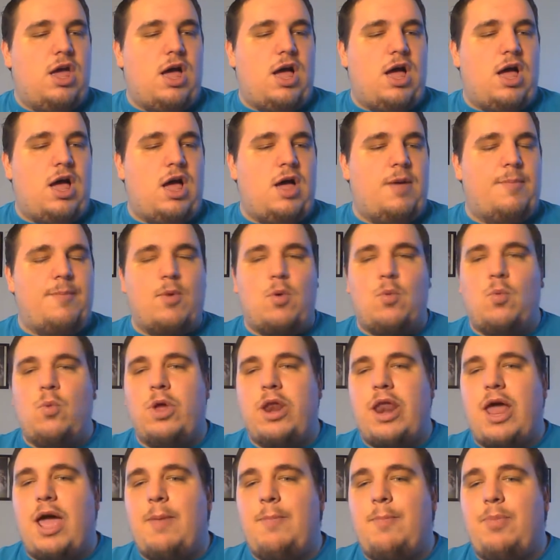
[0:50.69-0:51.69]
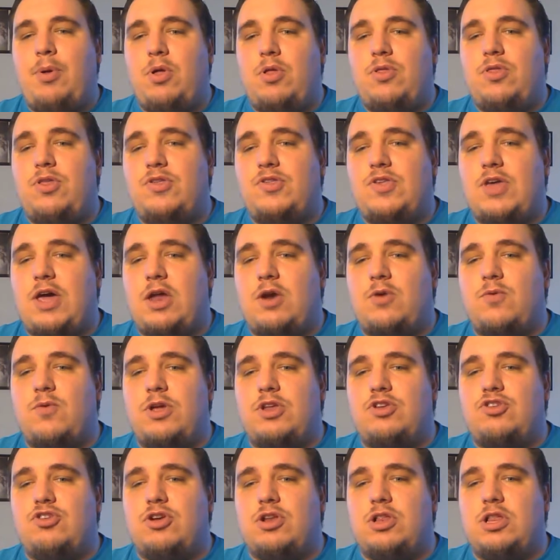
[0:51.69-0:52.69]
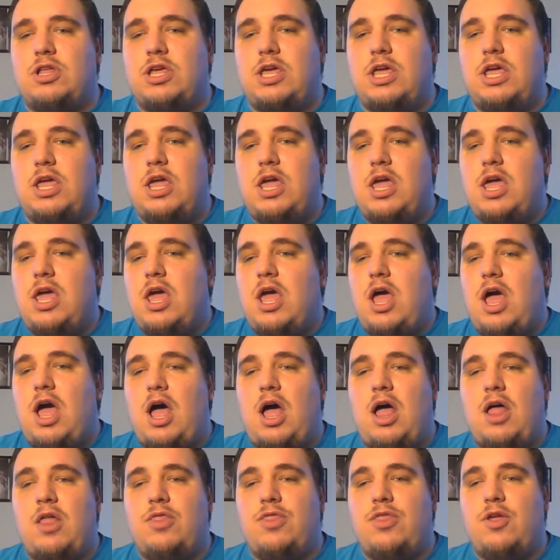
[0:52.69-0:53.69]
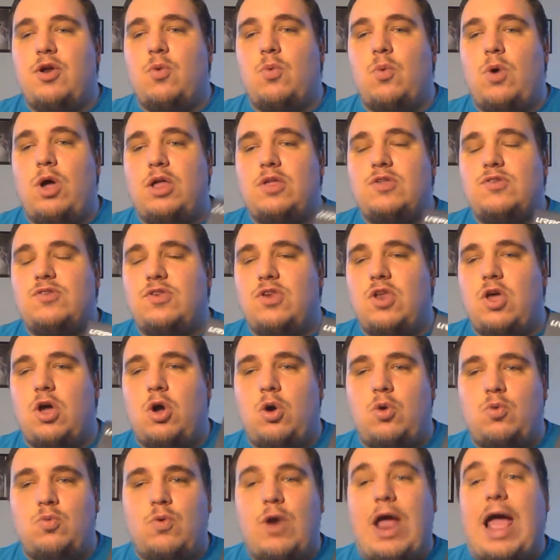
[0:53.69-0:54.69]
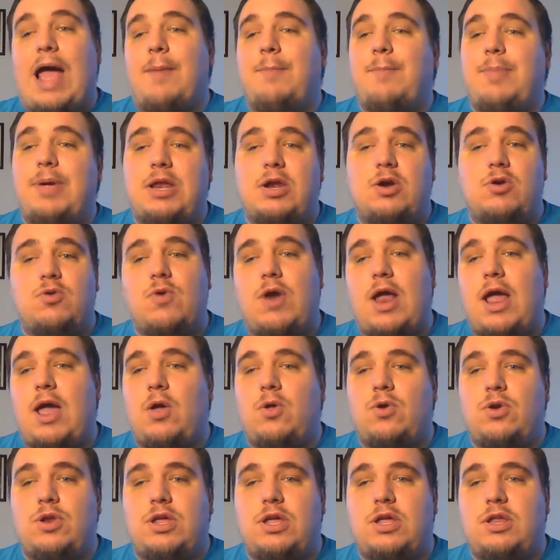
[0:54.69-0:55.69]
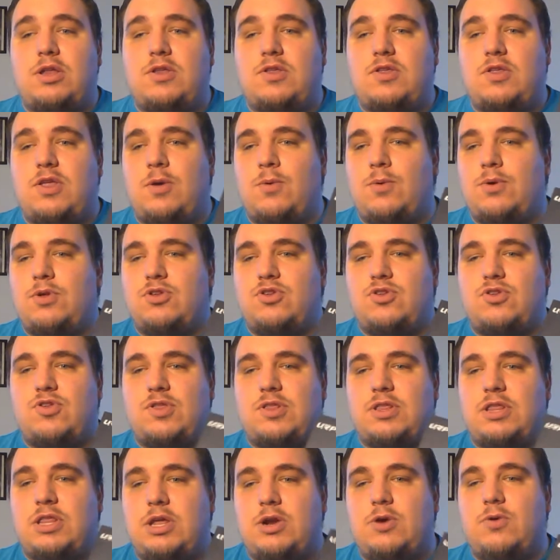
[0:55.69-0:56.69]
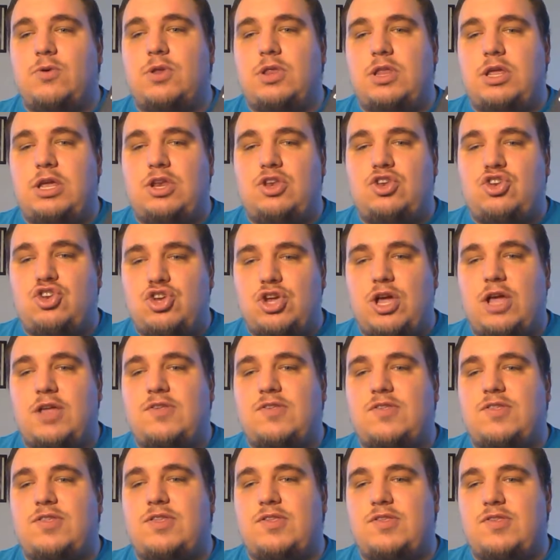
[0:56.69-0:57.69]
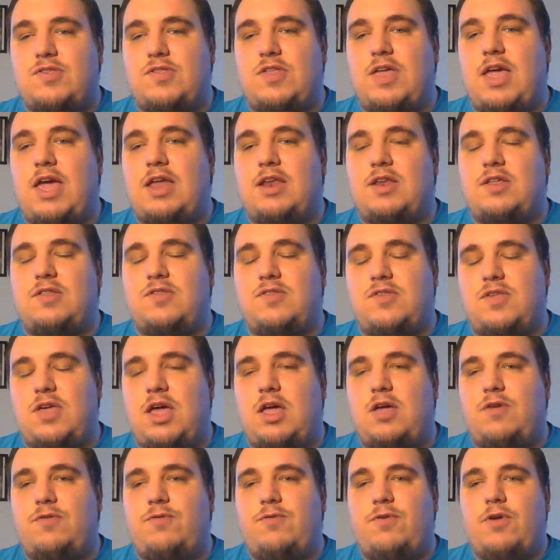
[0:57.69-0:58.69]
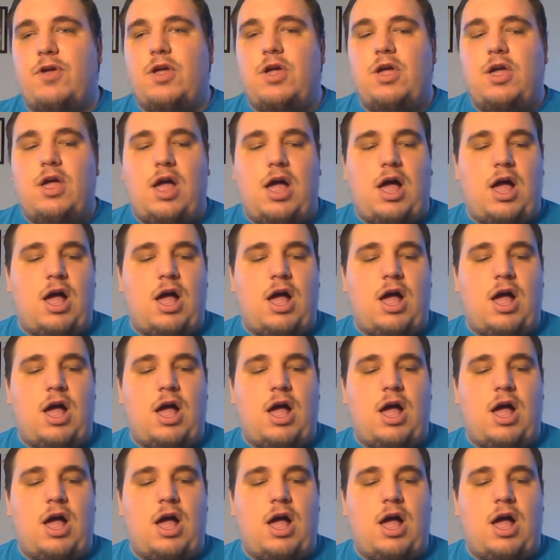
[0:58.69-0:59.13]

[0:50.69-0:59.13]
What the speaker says: When I pulled this out originally, there was no wrapping around it. It was literally just the stand itself.